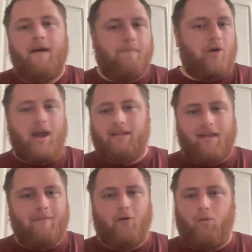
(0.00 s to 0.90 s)
Brian
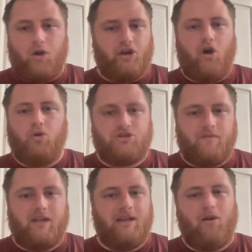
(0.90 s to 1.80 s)
Daboll won Coach of
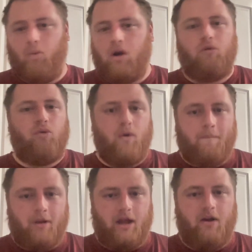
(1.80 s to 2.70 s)
the Year, won a road
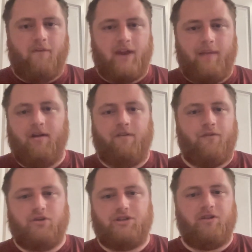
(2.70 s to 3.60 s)
playoff game in his
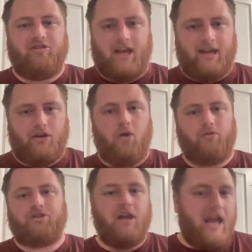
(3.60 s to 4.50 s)
first year as a head
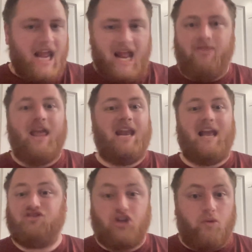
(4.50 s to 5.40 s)
coach, and then
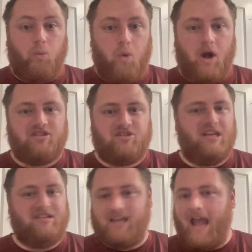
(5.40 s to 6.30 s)
has done what
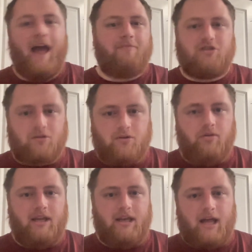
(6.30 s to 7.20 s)
since?
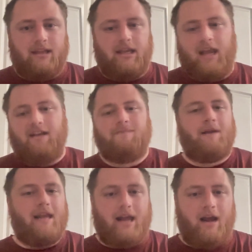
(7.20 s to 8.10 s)
Absolutely nothing, and is
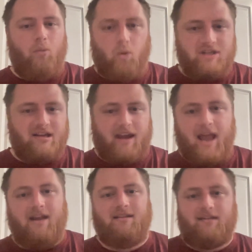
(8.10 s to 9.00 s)
picking once
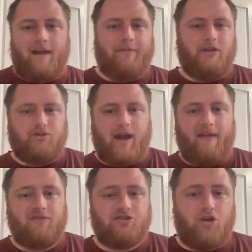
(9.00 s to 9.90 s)
again at the top of the
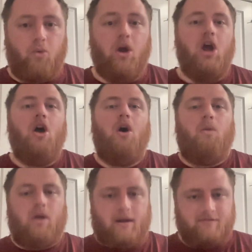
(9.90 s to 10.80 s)
draft. So
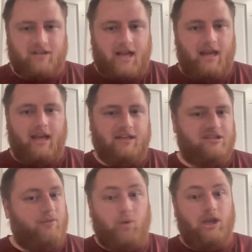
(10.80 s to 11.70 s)
what I'm saying
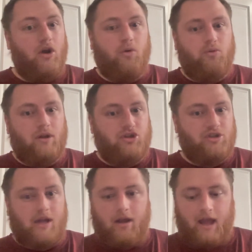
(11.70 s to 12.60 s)
is, and we know
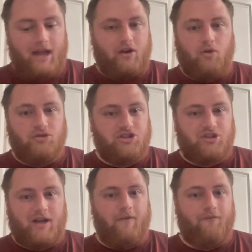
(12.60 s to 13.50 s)
a head coach
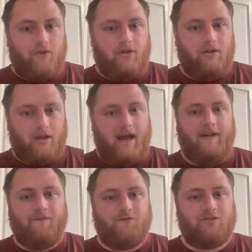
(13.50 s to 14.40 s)
shelf
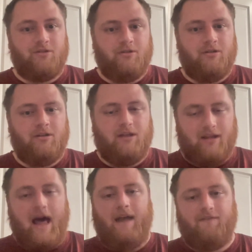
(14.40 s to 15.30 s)
lives
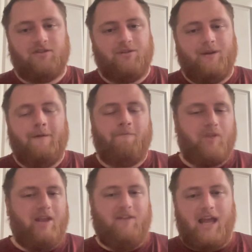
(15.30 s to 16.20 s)

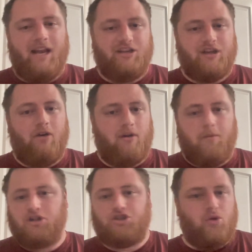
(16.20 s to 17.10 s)
in the NHL are
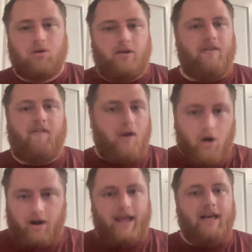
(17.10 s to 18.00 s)
much shorter than they
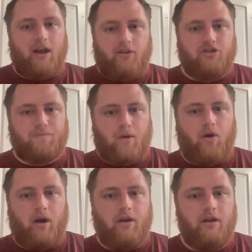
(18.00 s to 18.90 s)
are in any other
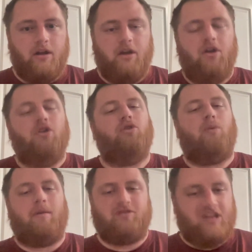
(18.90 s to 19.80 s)
sport. So
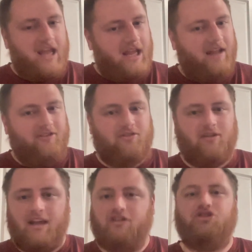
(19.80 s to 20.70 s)
what I'm saying is
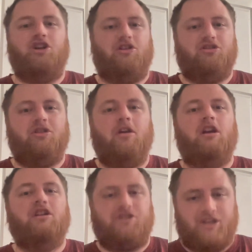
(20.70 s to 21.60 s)
just,
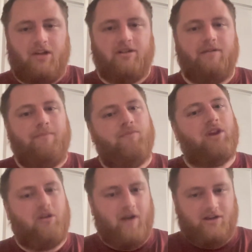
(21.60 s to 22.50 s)
Sheldon,
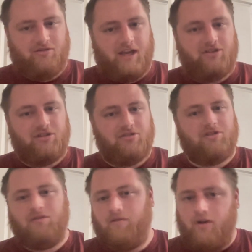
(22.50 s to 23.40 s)

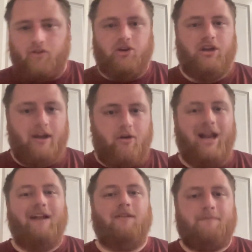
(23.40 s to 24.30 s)
congratulations. Another year
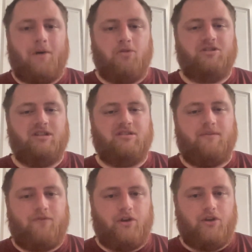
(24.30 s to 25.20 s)
in the
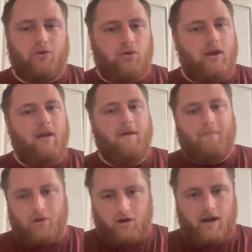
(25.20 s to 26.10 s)
postseason for you.
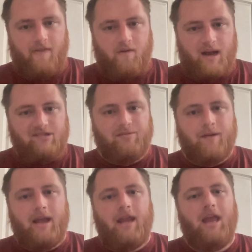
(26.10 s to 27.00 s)
Put it on the
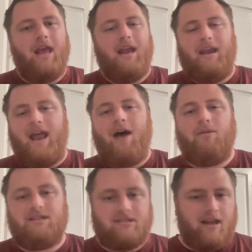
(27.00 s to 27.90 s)
resume. Now
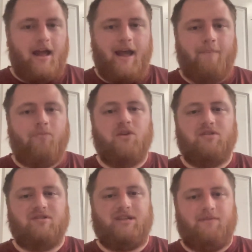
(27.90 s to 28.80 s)
it's time
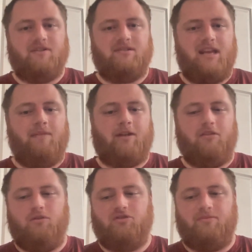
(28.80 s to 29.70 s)
to see if this team can
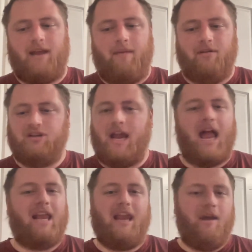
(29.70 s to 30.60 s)
do some damage, and
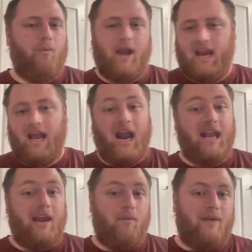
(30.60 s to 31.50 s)
I can't wait. And I
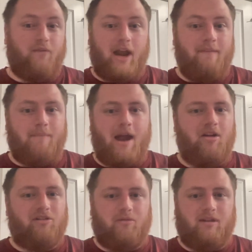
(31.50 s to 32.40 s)
can't wait for Aiden
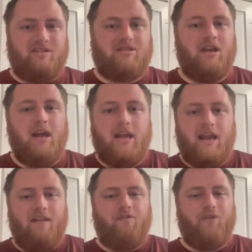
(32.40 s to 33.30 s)
Barrett to release
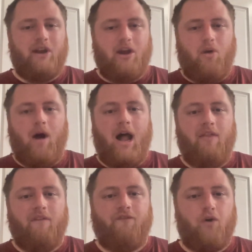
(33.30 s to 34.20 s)
his video on
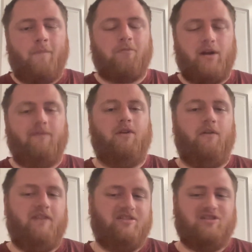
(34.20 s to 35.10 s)
the full preview
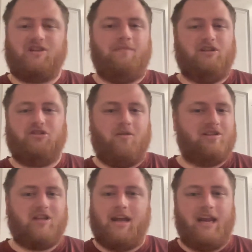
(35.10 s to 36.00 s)
of this. It's going to be so
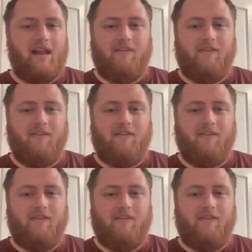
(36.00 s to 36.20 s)
exciting.